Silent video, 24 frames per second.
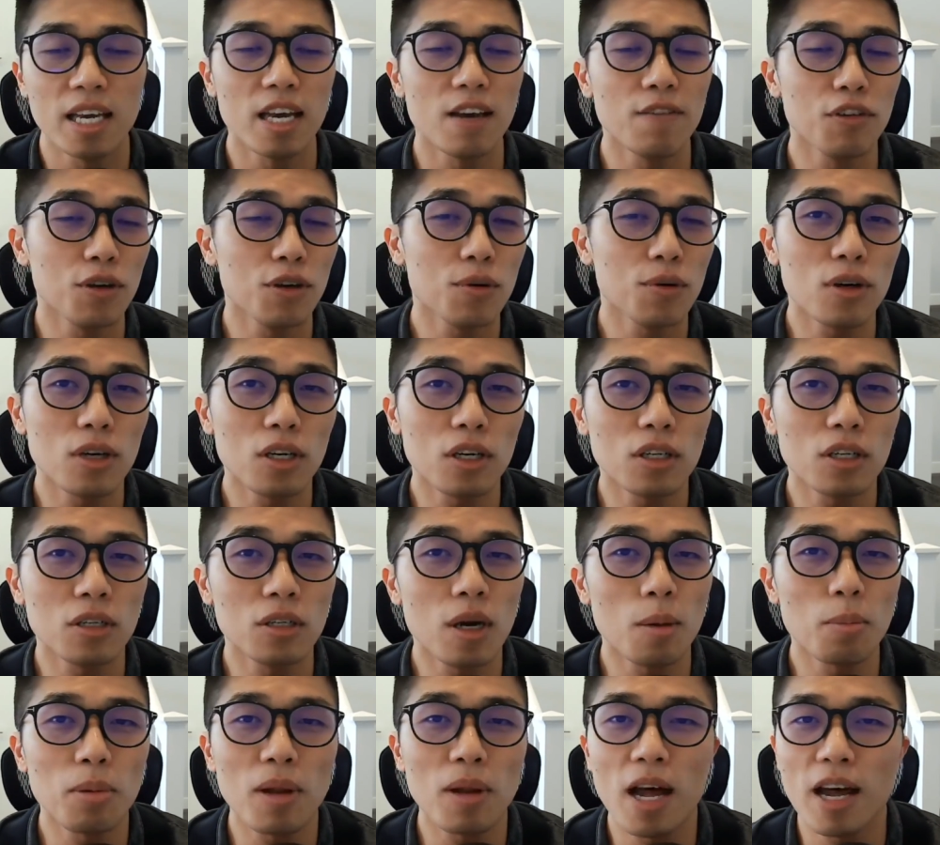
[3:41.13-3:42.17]
If you
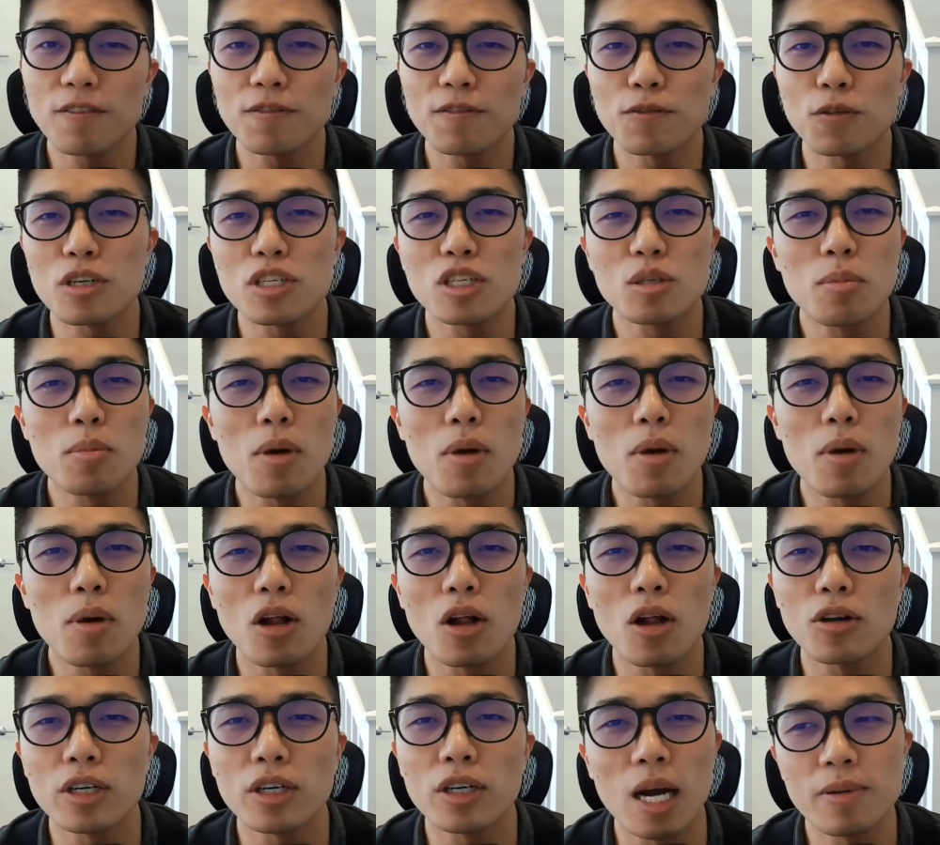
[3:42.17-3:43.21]
are applying for a
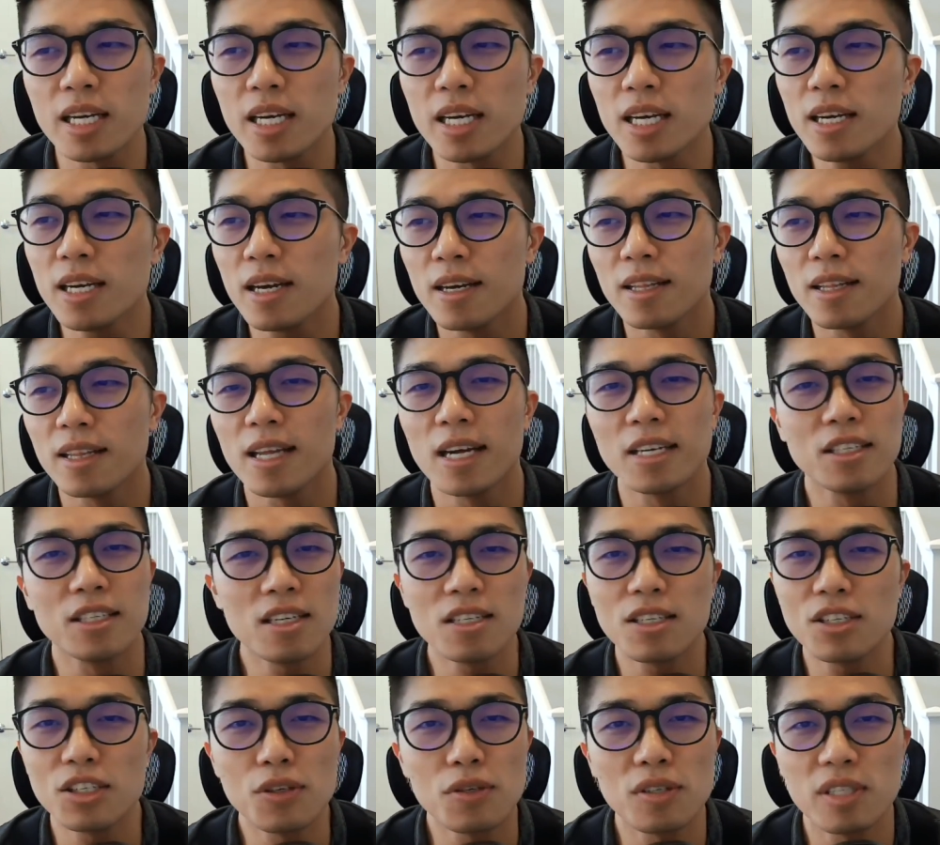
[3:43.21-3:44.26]
smaller company that
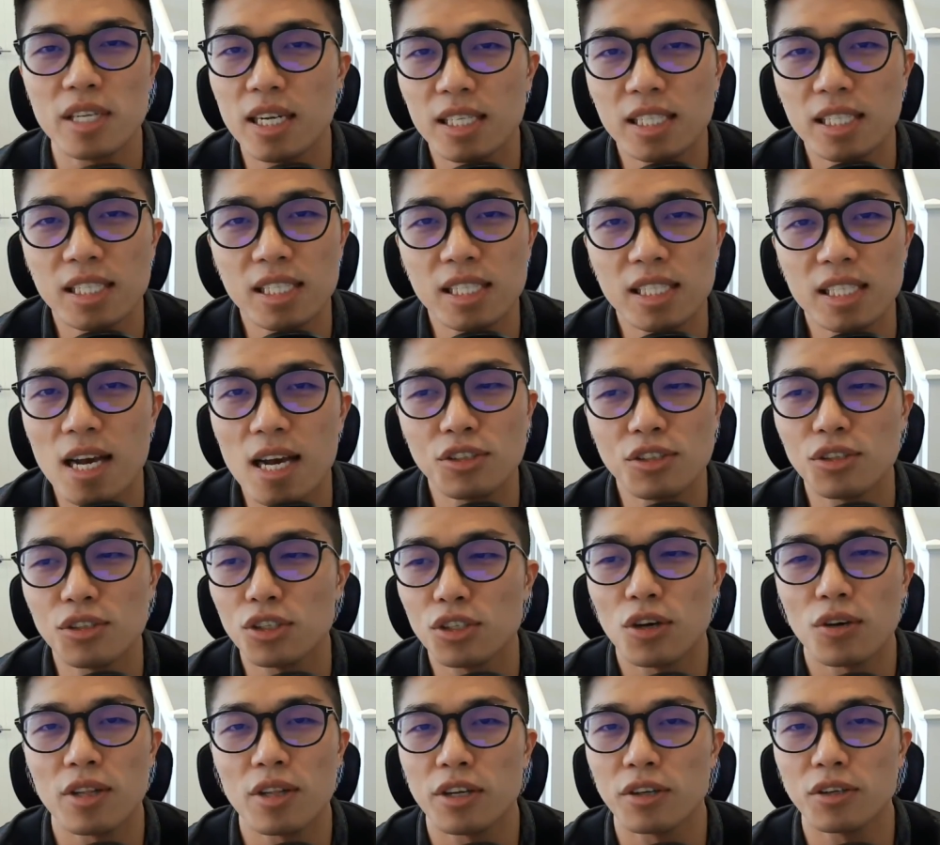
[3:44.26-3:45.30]
doesn't use ATS,
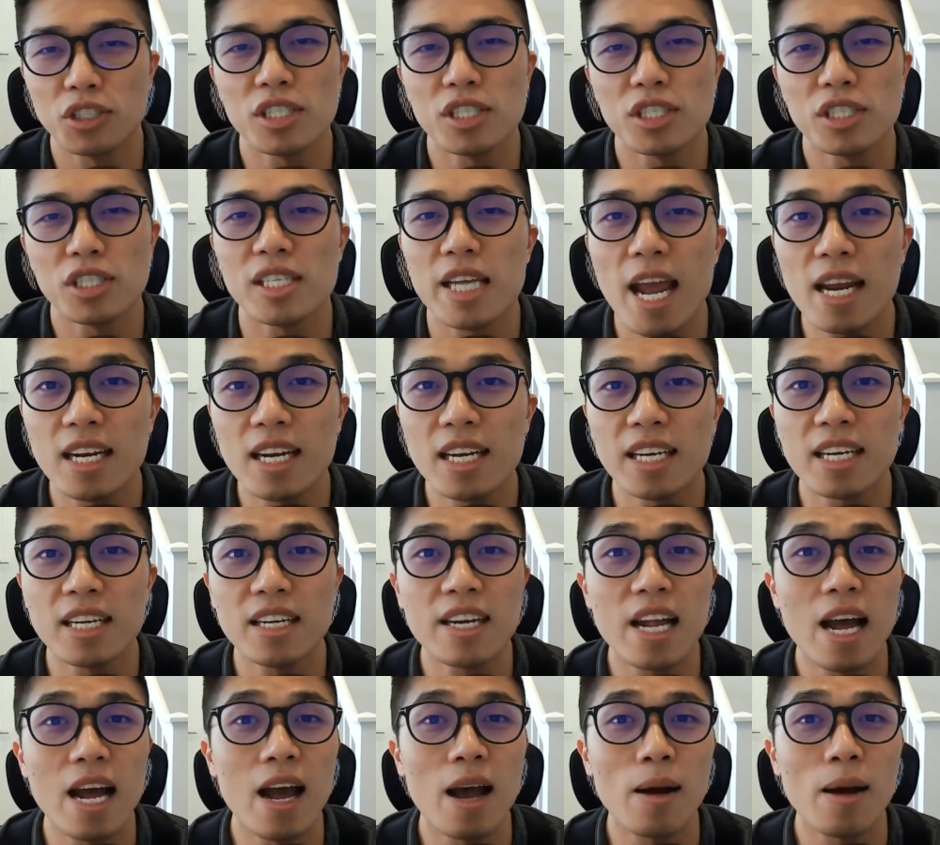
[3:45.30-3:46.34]
you know that you're just handing
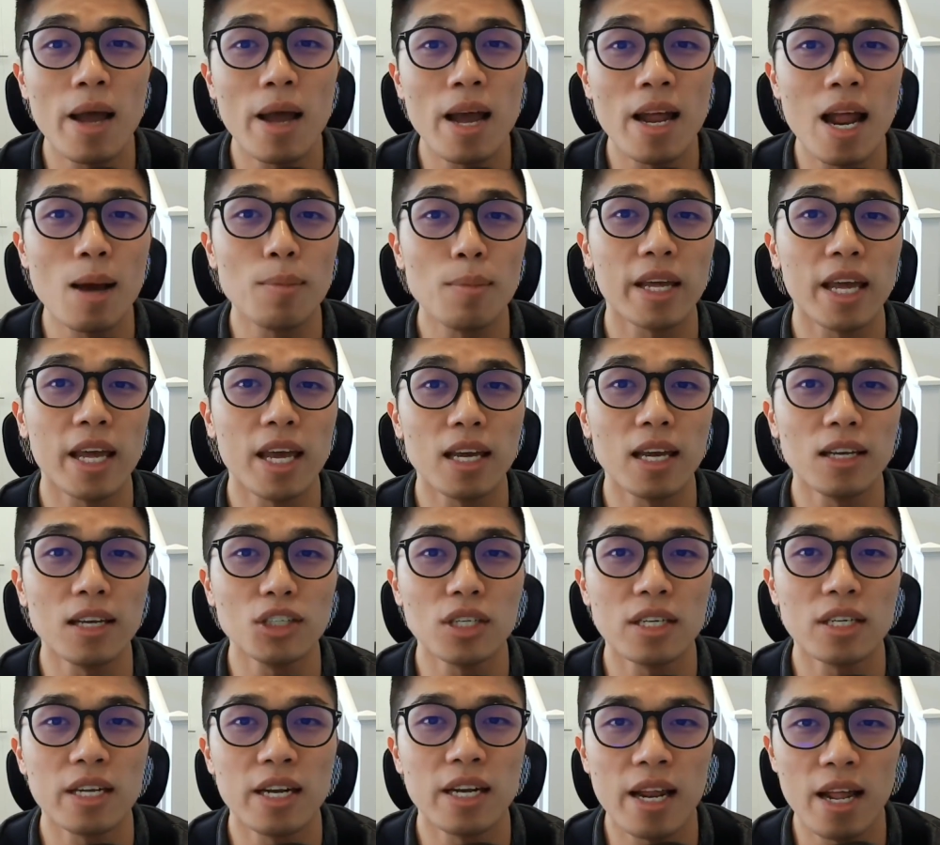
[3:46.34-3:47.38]
in an
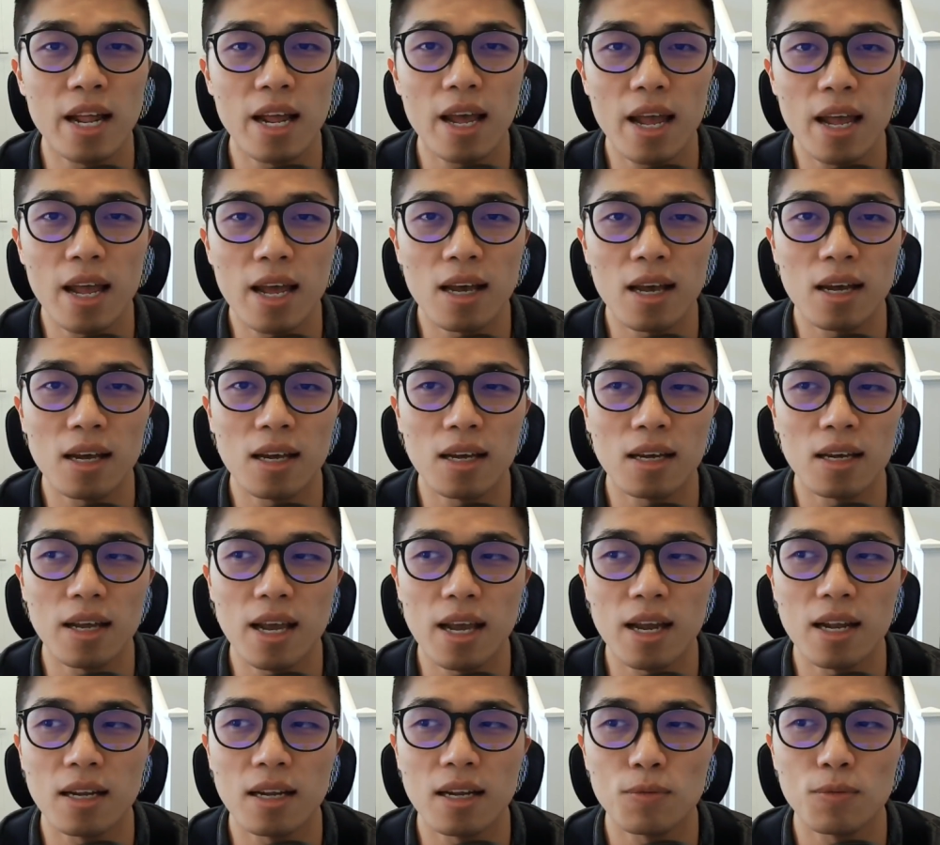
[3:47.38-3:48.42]
application and
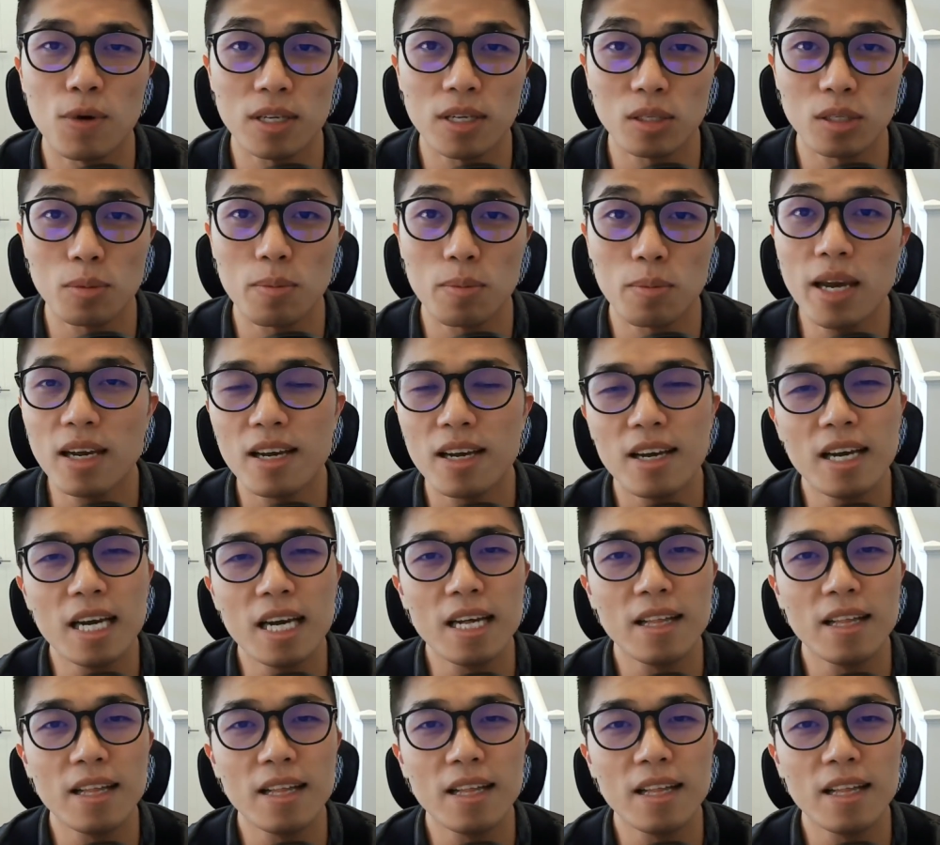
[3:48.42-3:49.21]
a resume,